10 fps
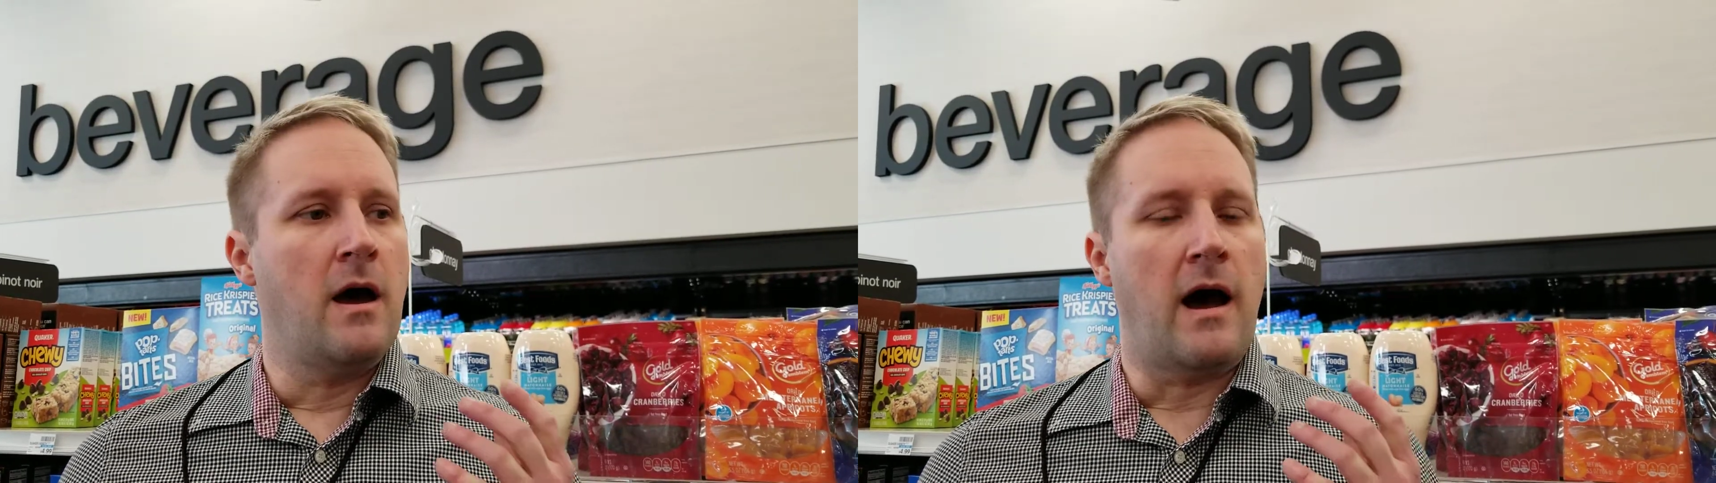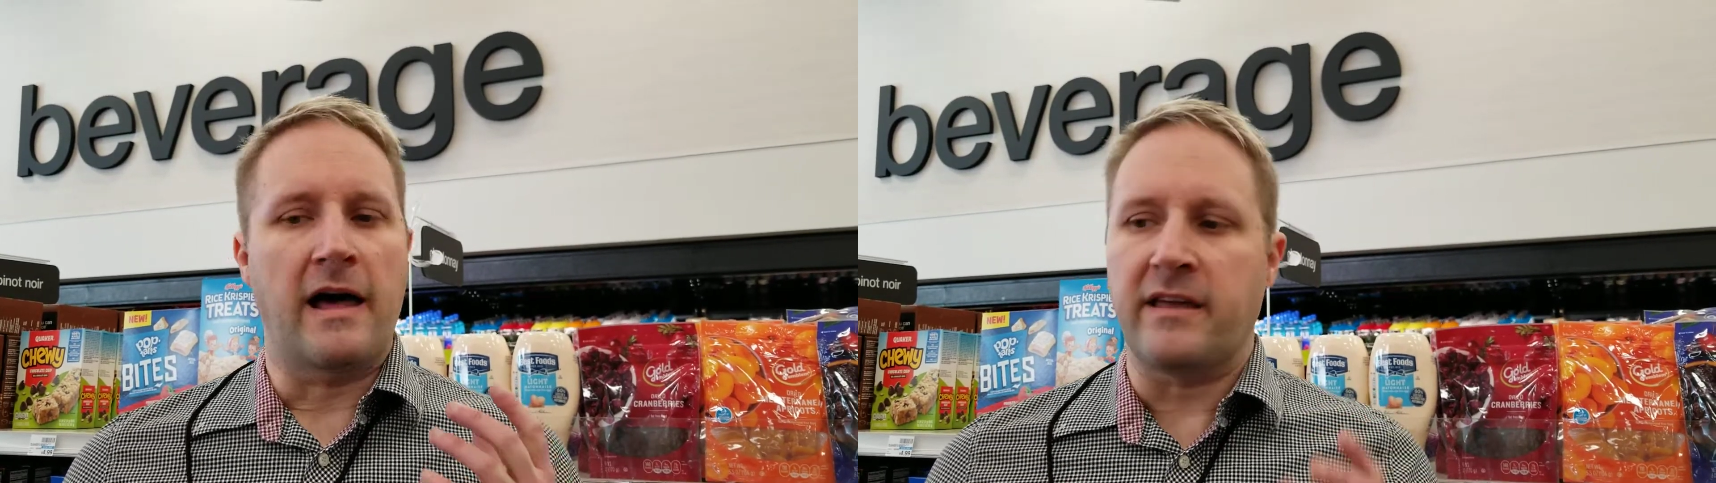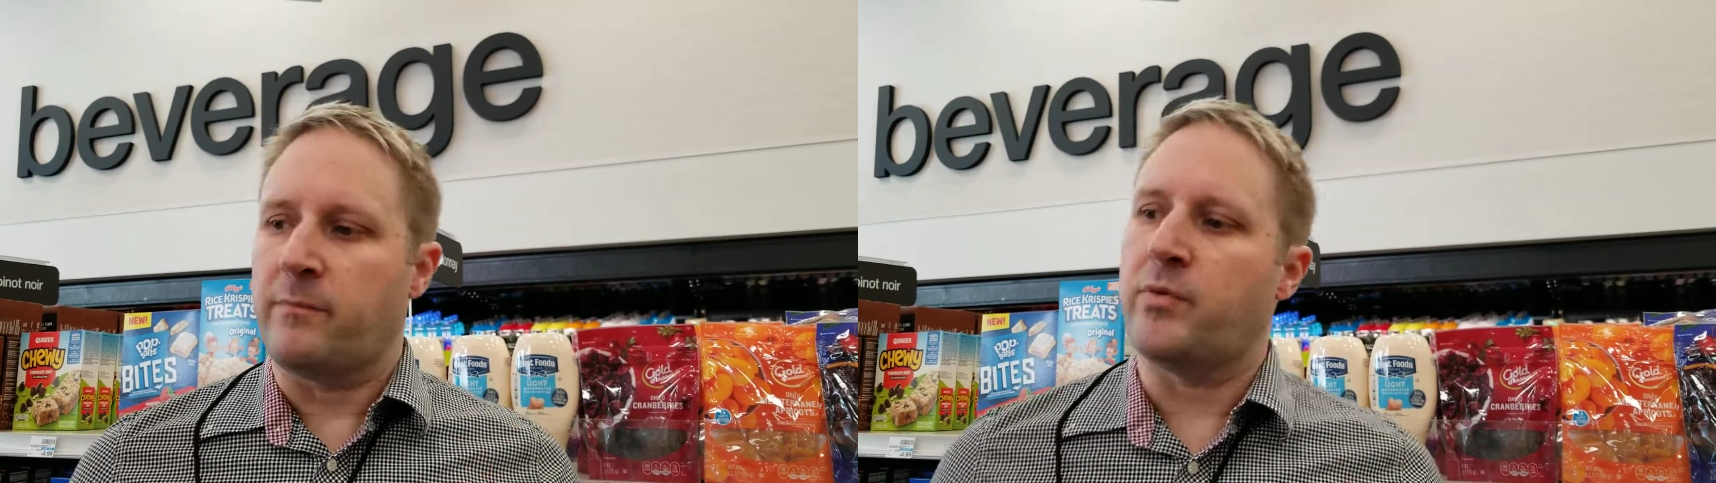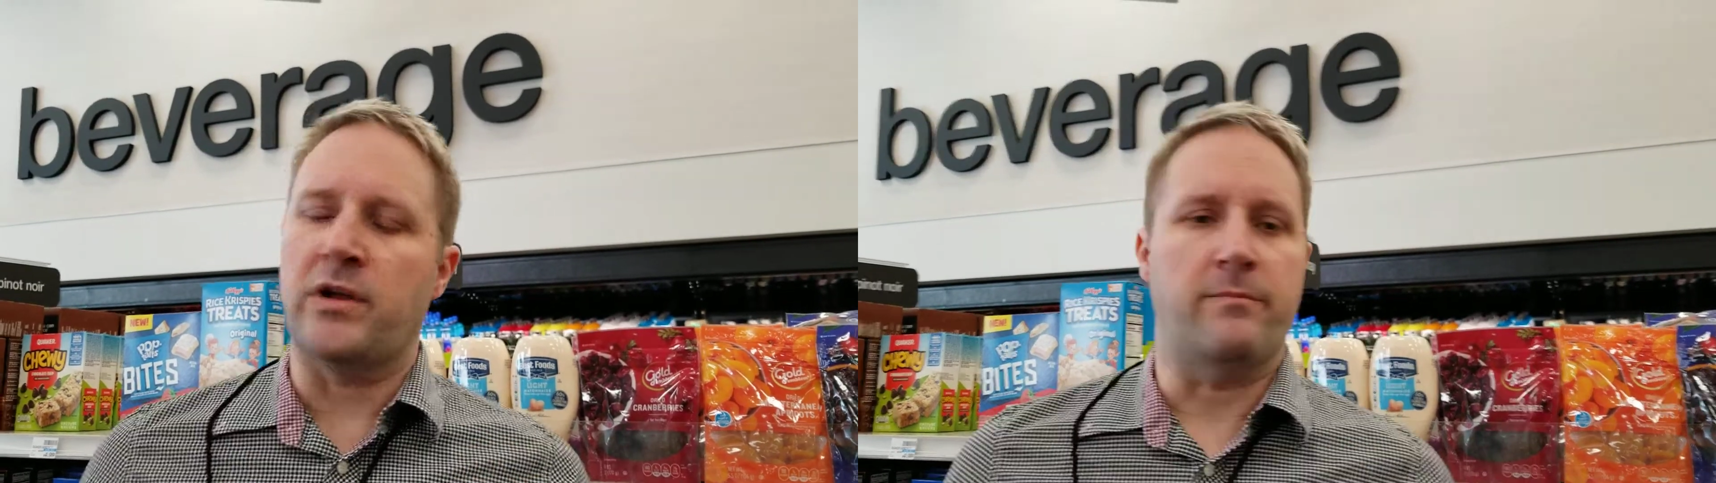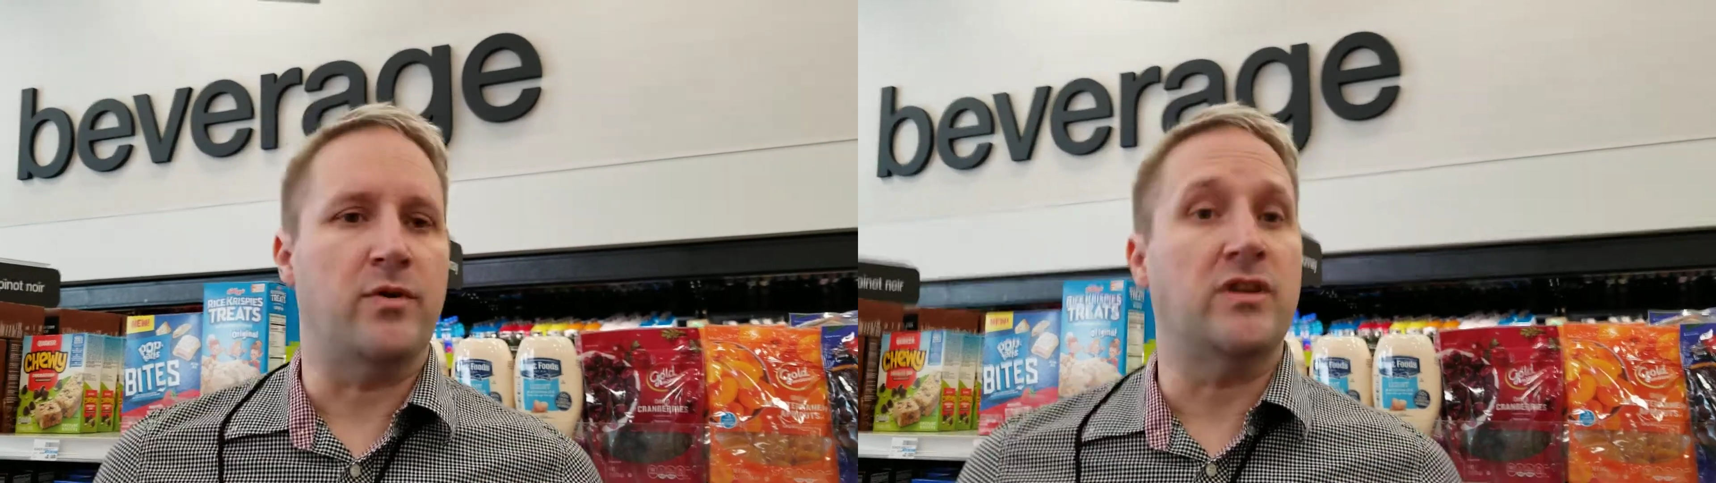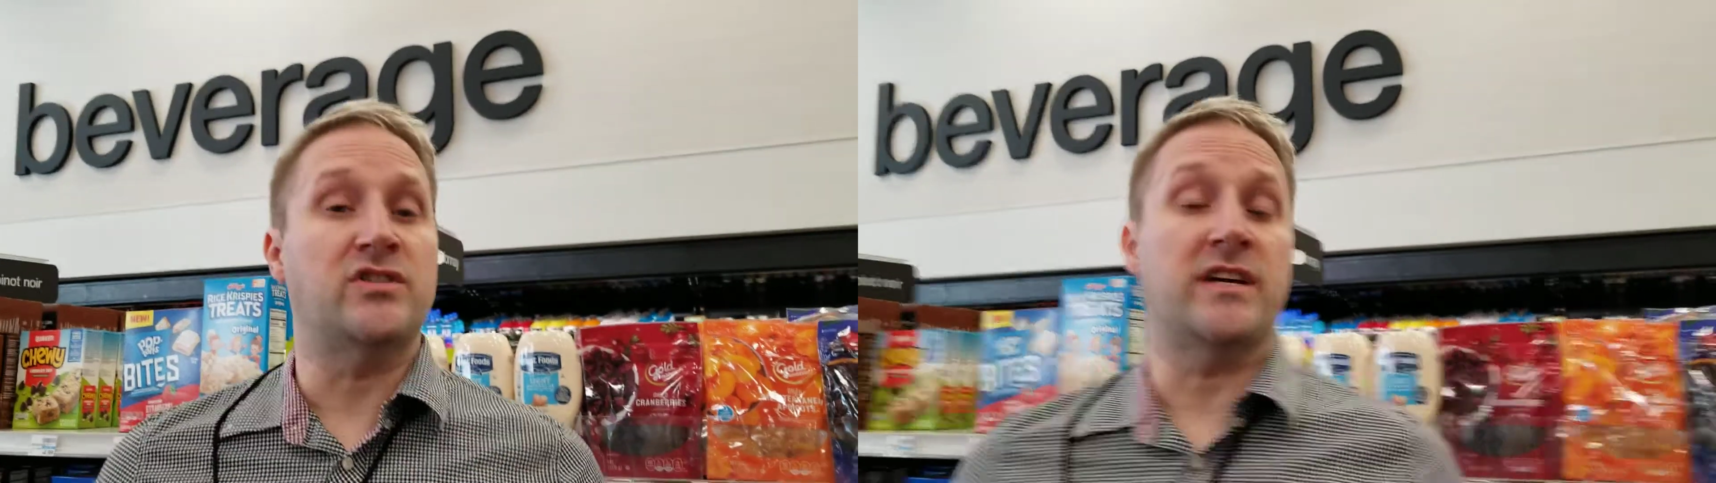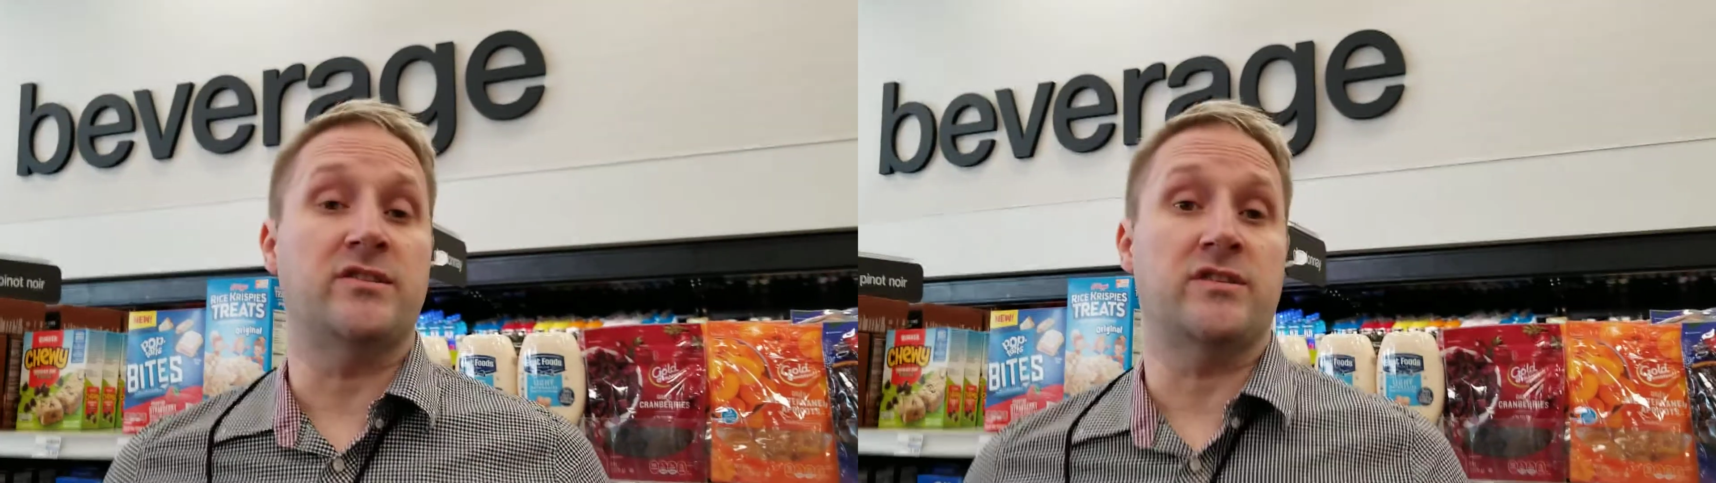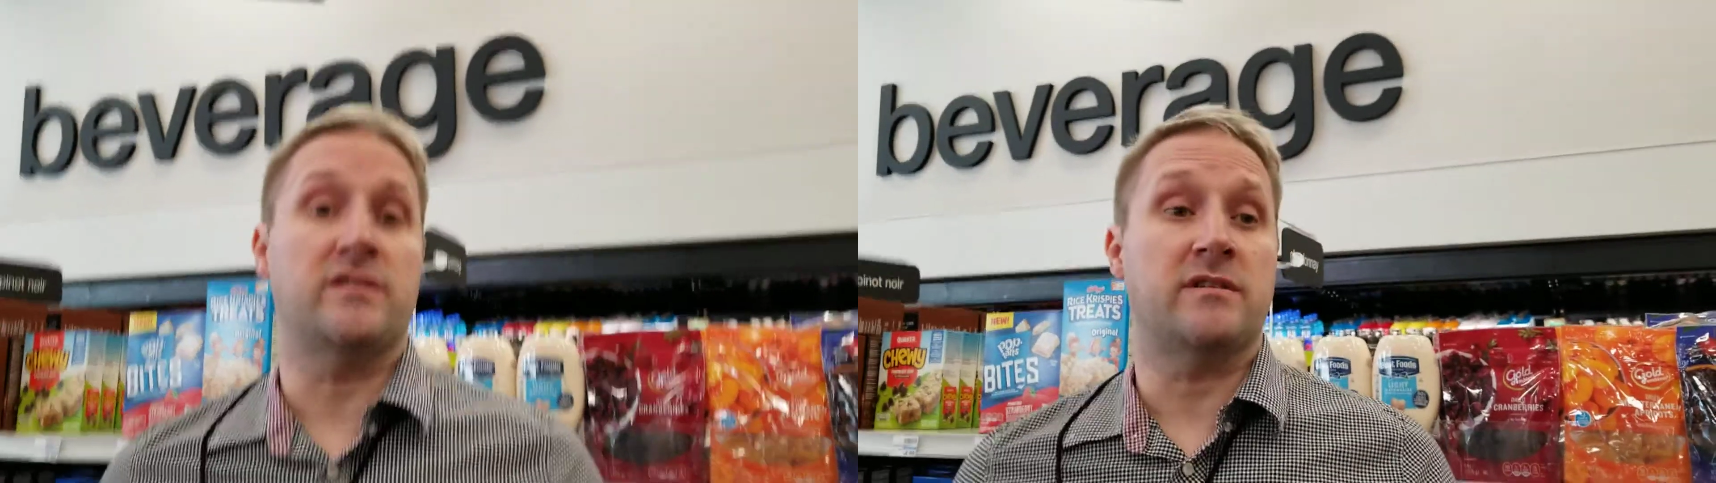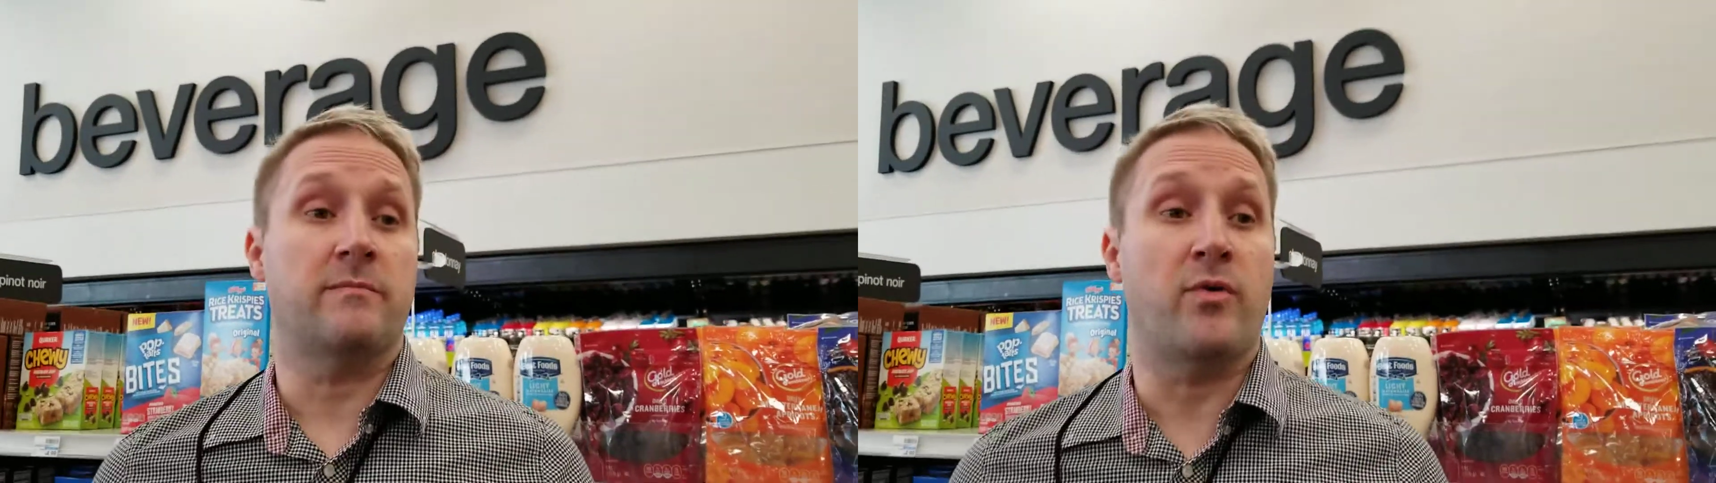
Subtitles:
I think Pete Buttigieg is